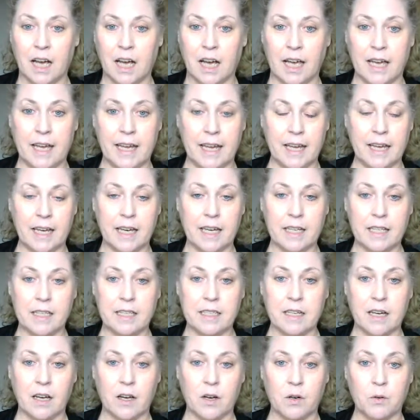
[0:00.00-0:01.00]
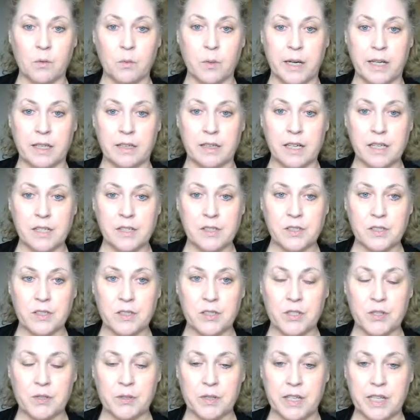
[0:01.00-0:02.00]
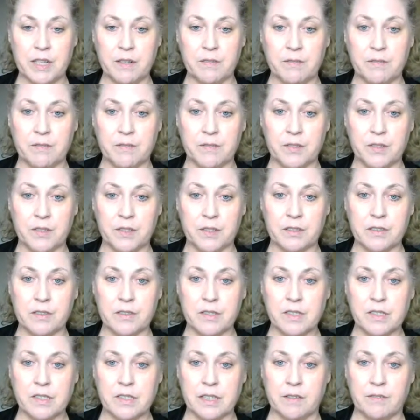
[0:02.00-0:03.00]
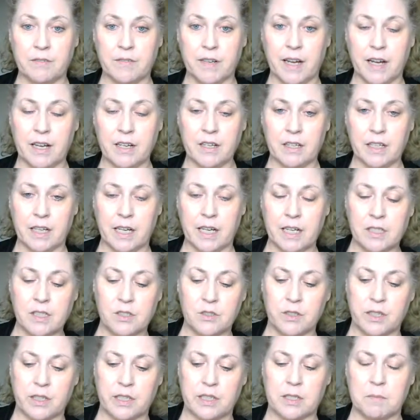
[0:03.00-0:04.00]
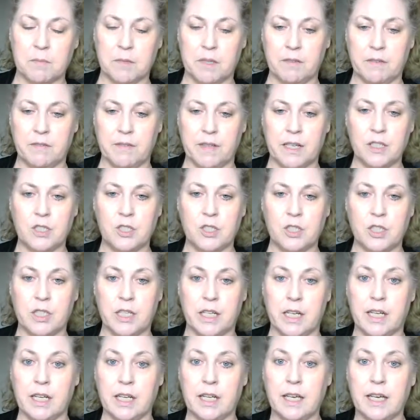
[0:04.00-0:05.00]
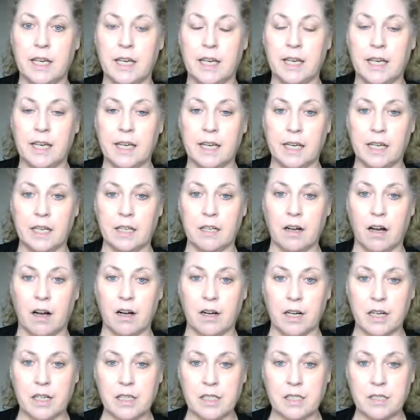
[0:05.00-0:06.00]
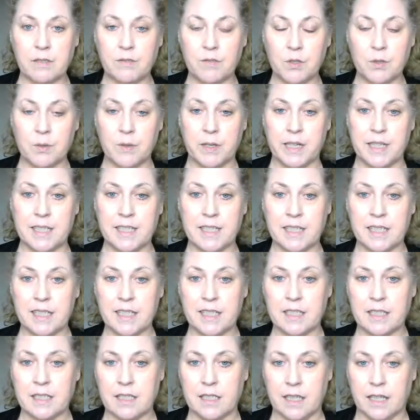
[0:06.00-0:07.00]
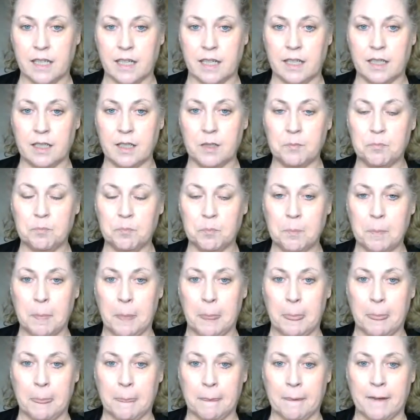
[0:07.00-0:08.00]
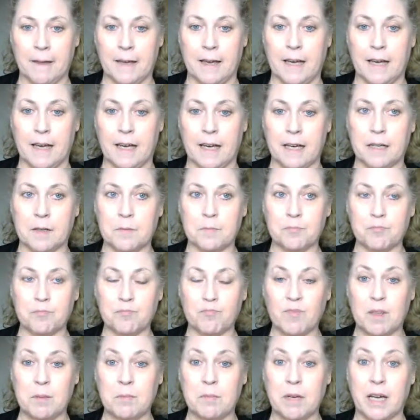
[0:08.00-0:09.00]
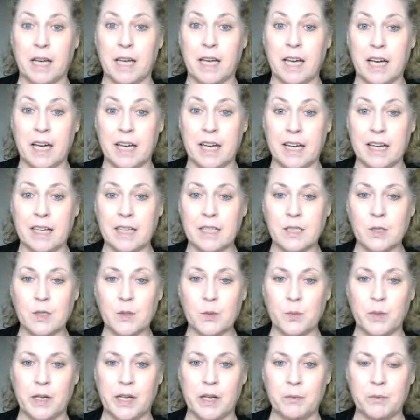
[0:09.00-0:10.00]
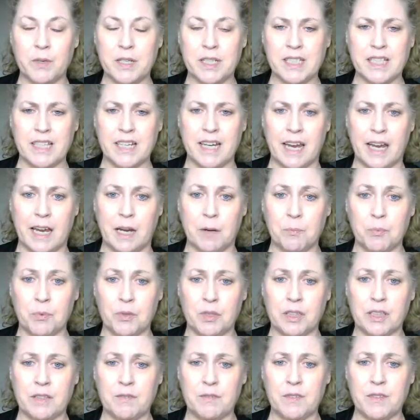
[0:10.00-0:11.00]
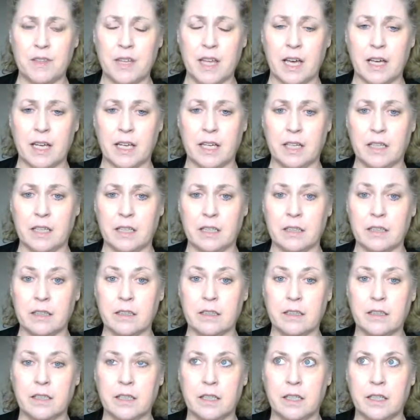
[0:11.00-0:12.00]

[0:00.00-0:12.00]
I had weight loss surgery, vertical sleeve gastrectomy, VSG, in August of 2016. My highest weight was in April of that year.